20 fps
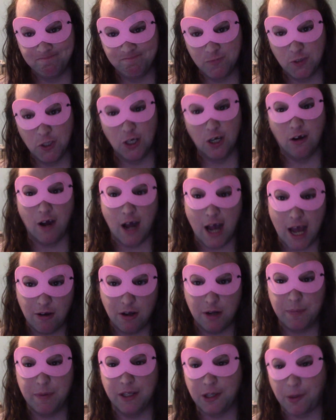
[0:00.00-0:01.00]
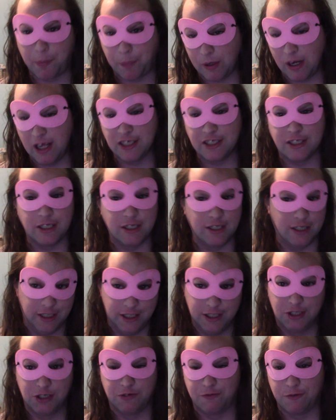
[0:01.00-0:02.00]
You know, I would be depressed and
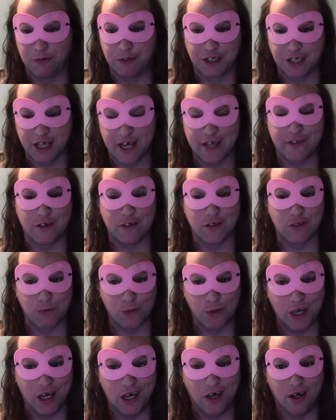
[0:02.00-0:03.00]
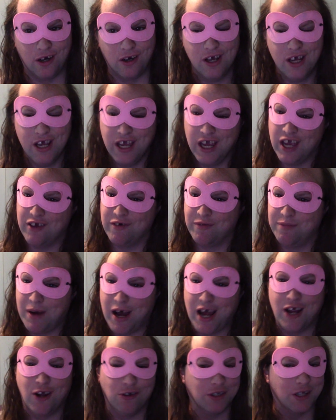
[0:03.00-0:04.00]
eager for death as well if
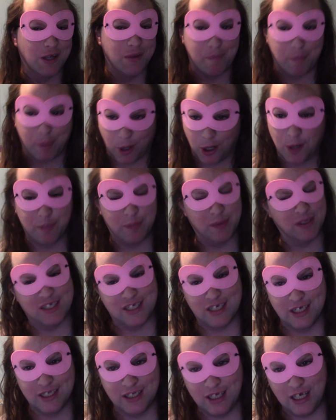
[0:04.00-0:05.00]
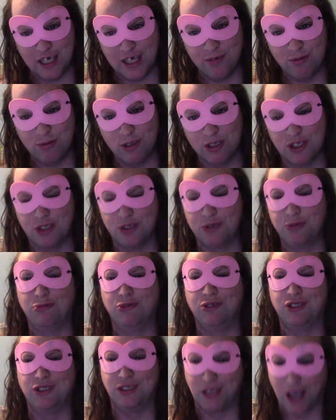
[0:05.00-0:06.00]
my only purpose in life was to
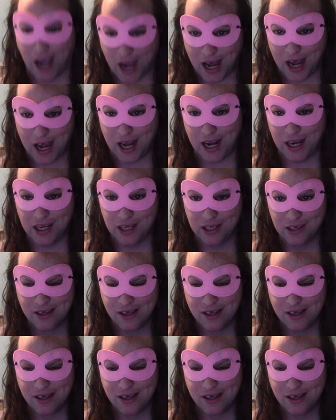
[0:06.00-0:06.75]
die